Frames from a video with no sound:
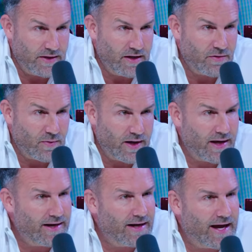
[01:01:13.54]
another way.
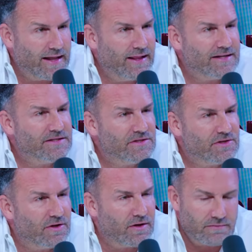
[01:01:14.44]
I, I had lessons
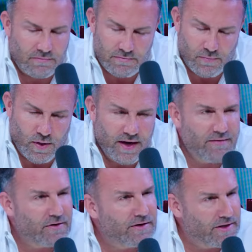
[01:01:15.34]
to learn.
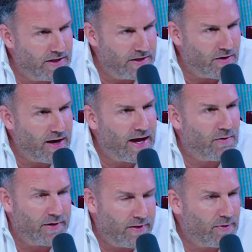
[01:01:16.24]
Whatever. You didn't know
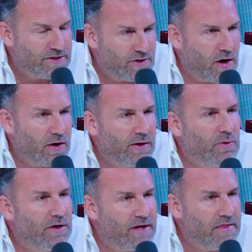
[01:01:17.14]
how, or otherwise nope. you already
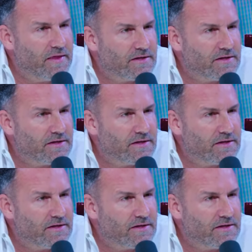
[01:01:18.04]
would have done